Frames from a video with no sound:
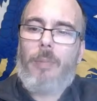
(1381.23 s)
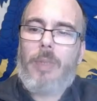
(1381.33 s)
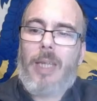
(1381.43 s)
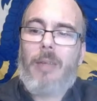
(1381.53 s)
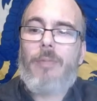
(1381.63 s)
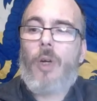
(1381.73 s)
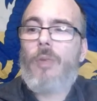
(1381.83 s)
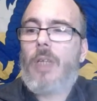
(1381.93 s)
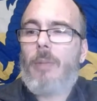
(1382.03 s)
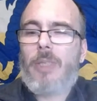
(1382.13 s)
Get
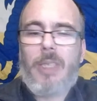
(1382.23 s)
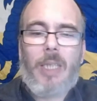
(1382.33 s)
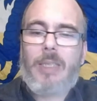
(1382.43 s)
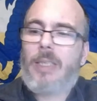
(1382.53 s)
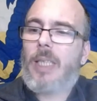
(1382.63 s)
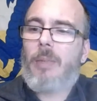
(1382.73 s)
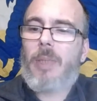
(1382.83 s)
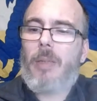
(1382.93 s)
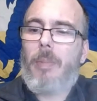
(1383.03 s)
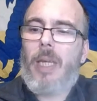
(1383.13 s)
involved. Come see us. It's going to be
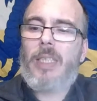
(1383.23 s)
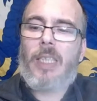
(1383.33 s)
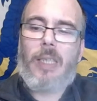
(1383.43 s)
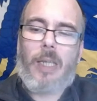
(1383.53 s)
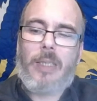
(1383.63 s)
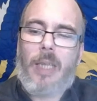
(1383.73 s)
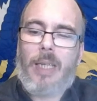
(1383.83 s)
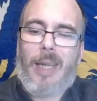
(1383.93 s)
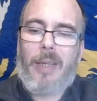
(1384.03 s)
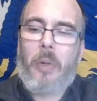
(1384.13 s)
an amazing night. I
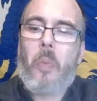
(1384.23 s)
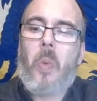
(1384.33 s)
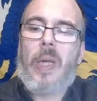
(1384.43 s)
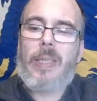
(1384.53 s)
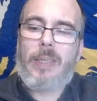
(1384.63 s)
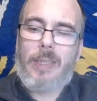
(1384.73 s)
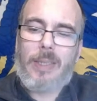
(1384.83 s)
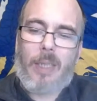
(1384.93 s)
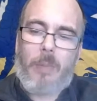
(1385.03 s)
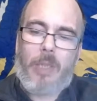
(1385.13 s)
cannot wait. It's
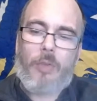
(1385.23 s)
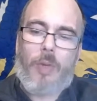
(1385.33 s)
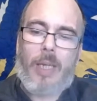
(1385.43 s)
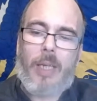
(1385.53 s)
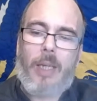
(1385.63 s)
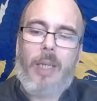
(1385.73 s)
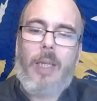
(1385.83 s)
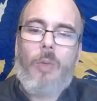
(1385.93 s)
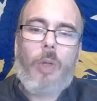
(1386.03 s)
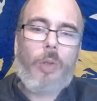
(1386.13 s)
going to be a cracker.
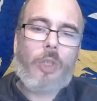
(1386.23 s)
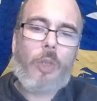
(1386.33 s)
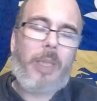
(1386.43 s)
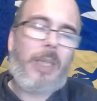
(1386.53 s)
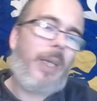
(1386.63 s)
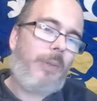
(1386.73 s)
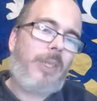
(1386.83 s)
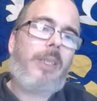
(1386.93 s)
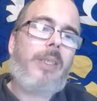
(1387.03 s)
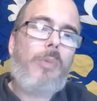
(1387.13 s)
We'll also be
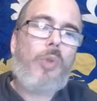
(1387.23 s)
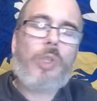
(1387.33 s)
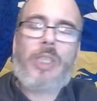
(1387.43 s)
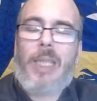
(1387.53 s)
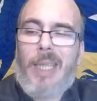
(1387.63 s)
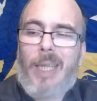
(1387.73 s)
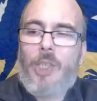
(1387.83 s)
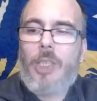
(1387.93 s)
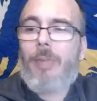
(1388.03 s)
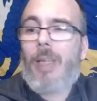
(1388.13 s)
announcing some more City
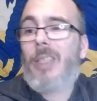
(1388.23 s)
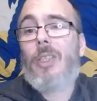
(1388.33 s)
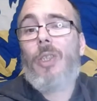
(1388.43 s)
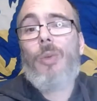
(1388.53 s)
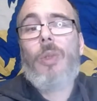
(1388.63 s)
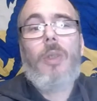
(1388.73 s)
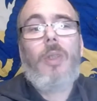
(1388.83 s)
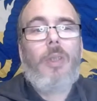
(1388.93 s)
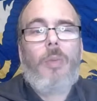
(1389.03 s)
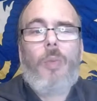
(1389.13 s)
Legend events soon
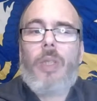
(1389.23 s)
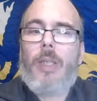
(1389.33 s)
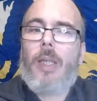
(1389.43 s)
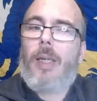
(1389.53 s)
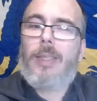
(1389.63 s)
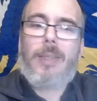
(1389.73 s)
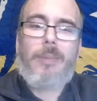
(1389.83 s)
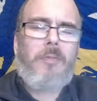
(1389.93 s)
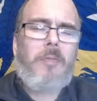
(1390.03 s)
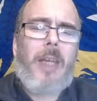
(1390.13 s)
with
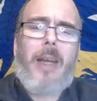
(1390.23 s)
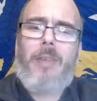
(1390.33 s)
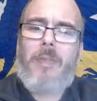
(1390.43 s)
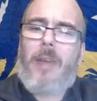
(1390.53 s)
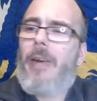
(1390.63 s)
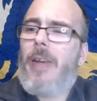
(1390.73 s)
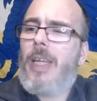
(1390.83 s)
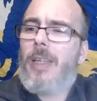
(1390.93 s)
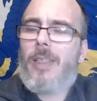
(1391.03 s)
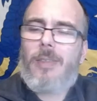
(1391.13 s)
some very,
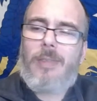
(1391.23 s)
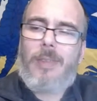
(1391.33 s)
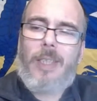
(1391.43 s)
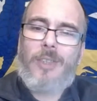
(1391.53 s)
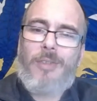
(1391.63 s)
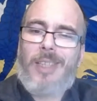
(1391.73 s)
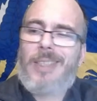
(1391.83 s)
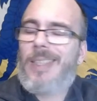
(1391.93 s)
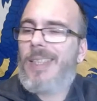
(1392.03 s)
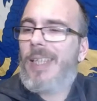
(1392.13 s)
very
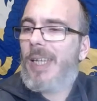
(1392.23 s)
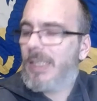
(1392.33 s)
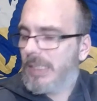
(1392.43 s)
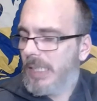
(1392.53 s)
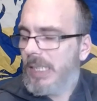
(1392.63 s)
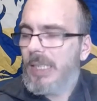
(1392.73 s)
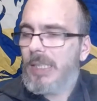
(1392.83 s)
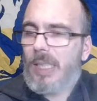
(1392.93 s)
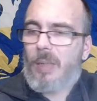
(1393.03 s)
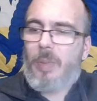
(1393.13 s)
interesting guests.
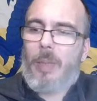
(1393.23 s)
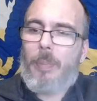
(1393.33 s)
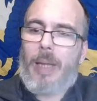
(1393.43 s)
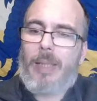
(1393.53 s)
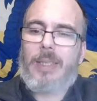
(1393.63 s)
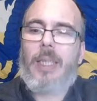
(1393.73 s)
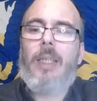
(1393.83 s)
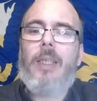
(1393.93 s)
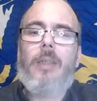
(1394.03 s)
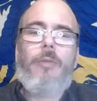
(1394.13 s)
It's going to be a belter.
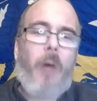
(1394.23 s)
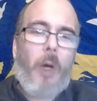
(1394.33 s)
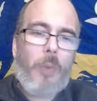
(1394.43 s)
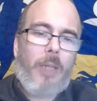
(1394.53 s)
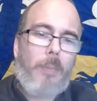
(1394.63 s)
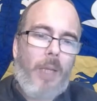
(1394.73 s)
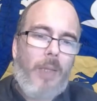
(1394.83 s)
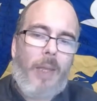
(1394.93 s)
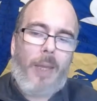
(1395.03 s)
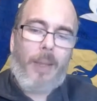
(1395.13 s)
Phone in
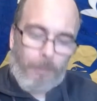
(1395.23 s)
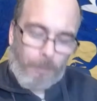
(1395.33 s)
Monday.